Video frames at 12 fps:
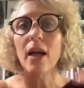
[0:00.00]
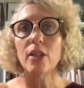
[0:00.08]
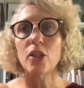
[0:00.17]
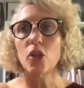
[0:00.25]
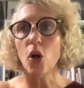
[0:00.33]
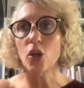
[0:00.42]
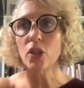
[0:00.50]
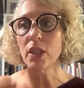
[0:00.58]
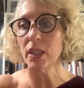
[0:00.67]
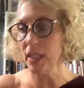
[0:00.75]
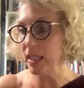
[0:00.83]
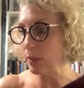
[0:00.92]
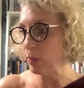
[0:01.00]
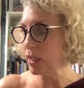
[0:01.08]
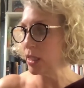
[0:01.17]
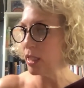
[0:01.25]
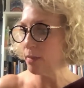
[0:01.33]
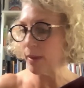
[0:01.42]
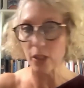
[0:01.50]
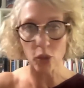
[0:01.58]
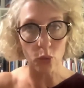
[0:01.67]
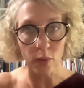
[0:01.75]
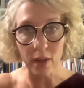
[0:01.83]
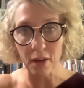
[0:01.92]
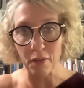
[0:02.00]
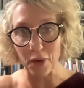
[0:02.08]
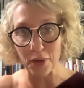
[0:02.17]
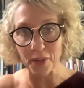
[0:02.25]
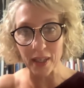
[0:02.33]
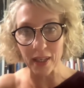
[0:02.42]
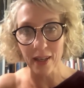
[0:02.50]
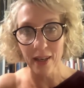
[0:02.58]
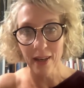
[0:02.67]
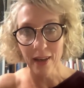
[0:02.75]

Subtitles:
start to see, well, here's my story unfolding.